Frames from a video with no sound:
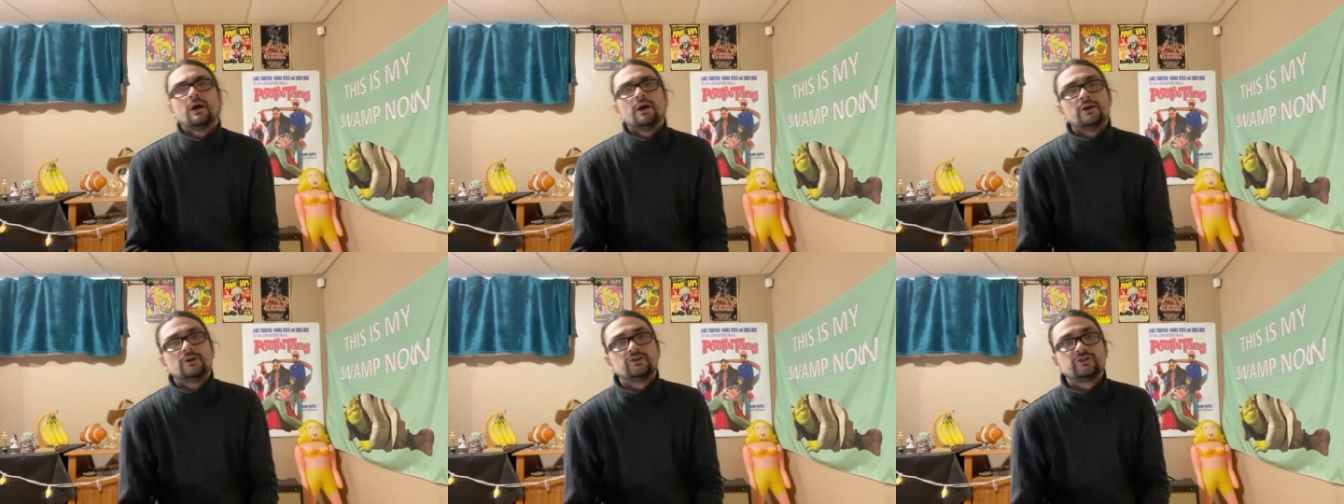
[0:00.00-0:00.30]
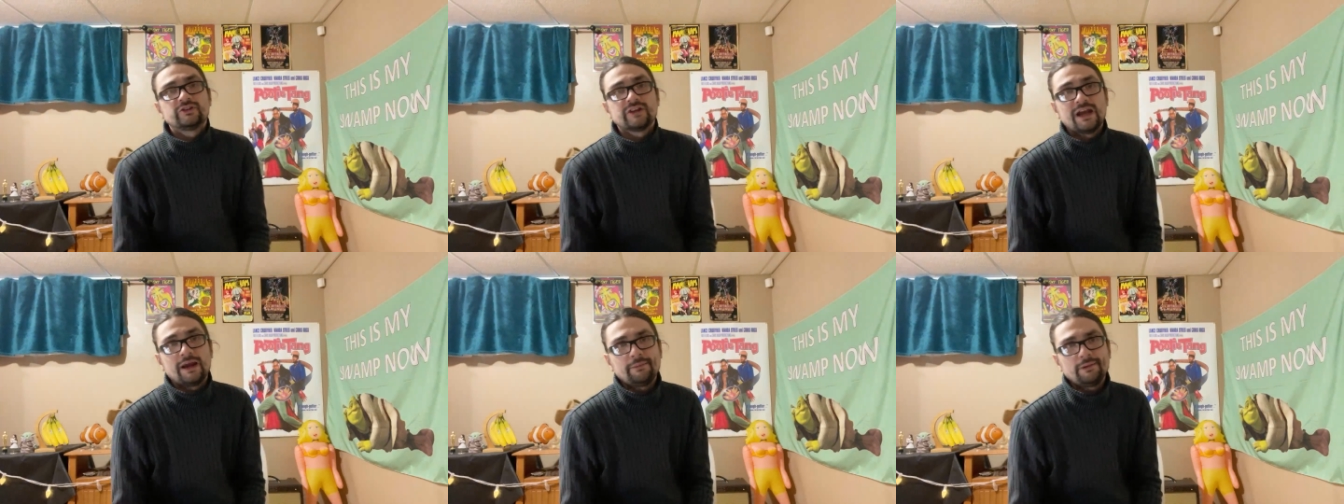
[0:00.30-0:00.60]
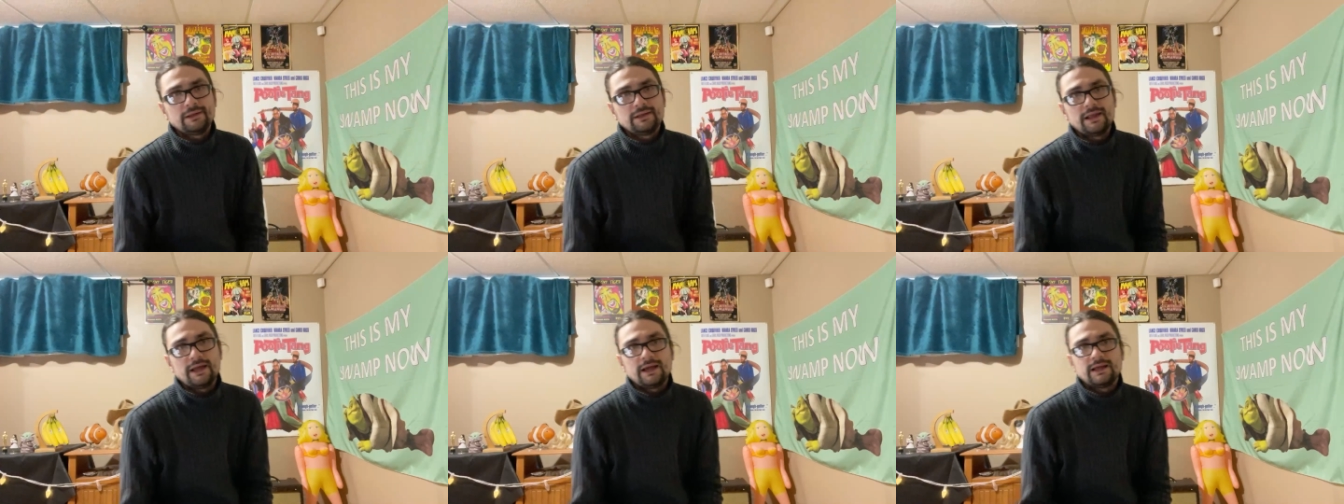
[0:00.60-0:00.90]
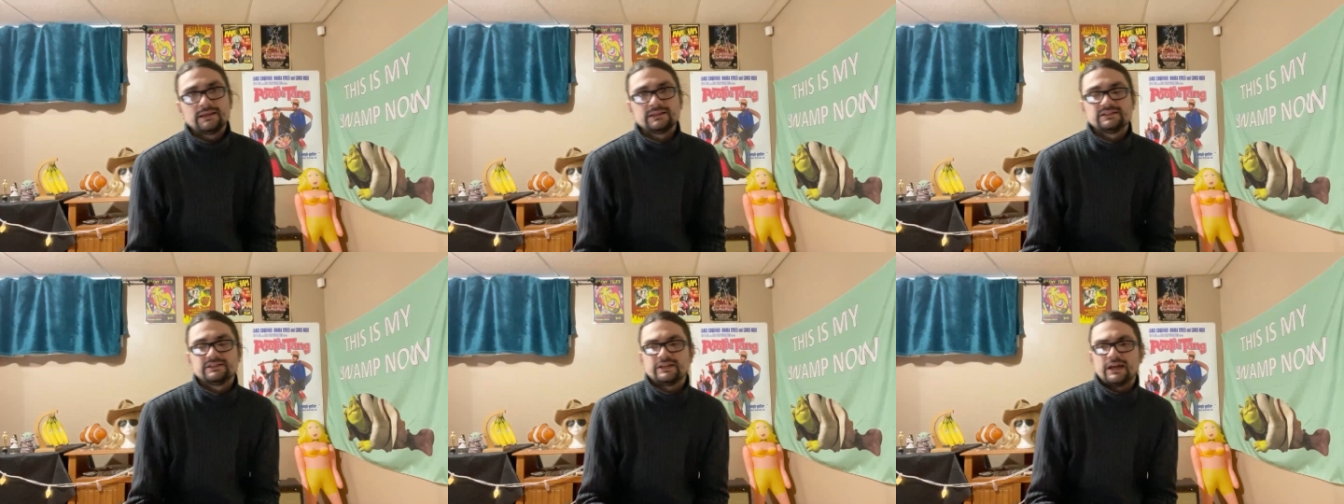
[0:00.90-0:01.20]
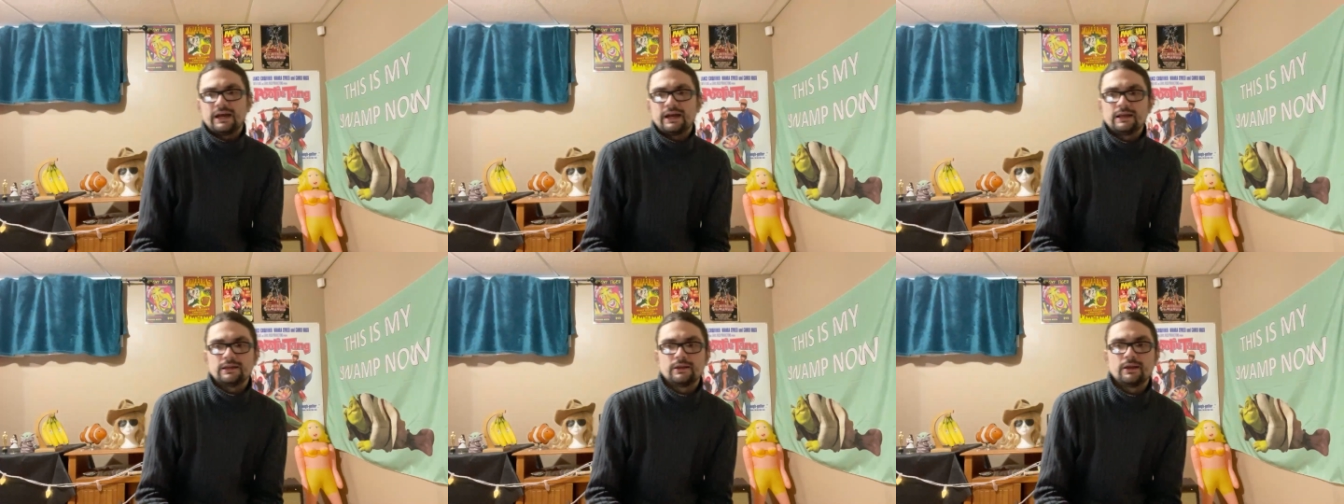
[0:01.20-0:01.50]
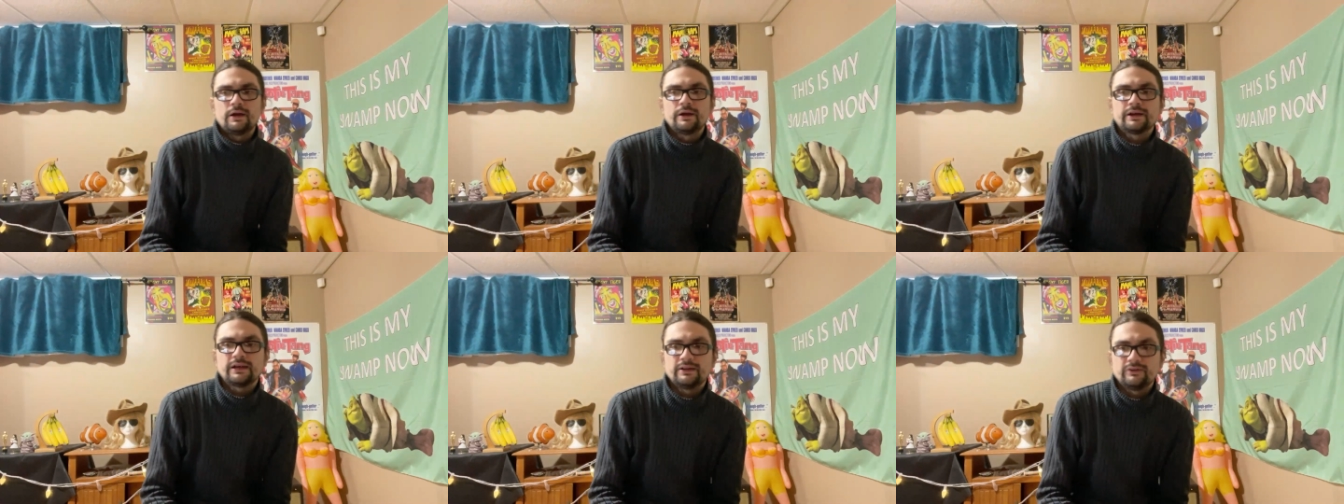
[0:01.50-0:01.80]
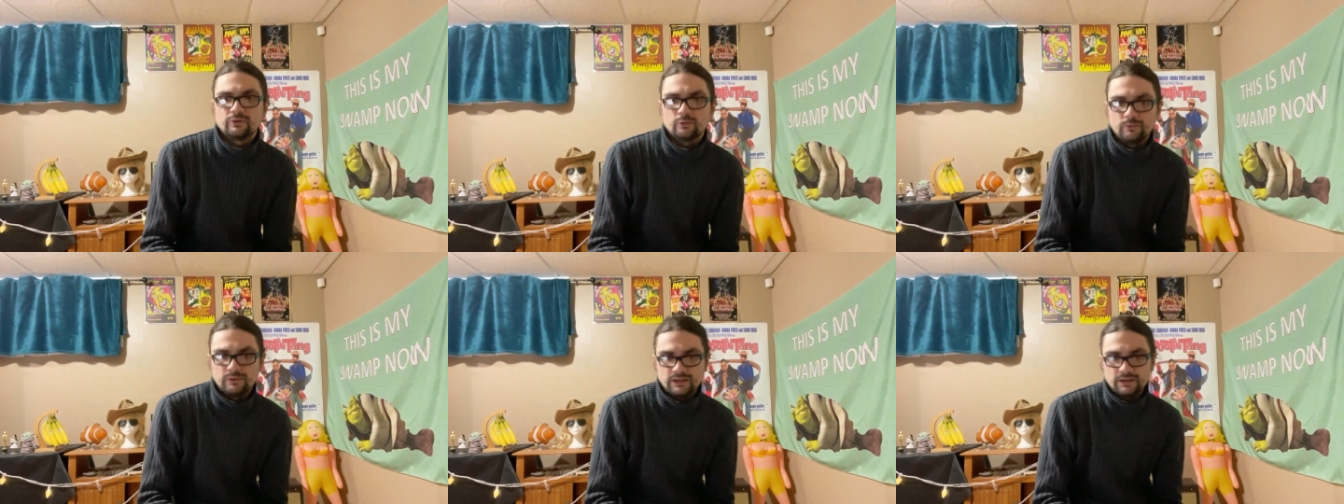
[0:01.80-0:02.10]
Shyamalan's dialogue
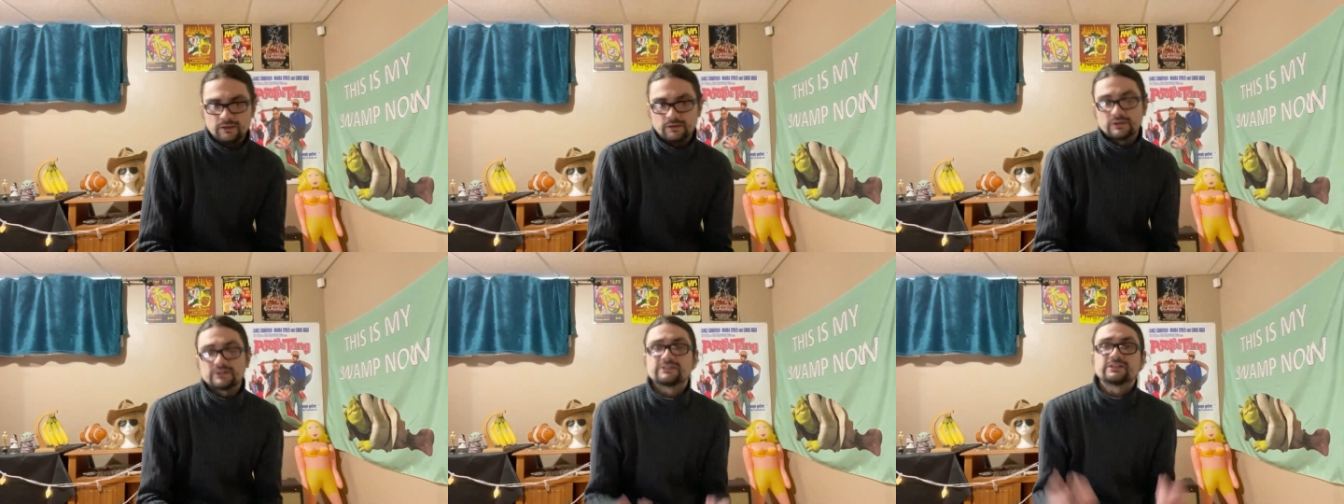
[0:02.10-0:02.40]
is weird.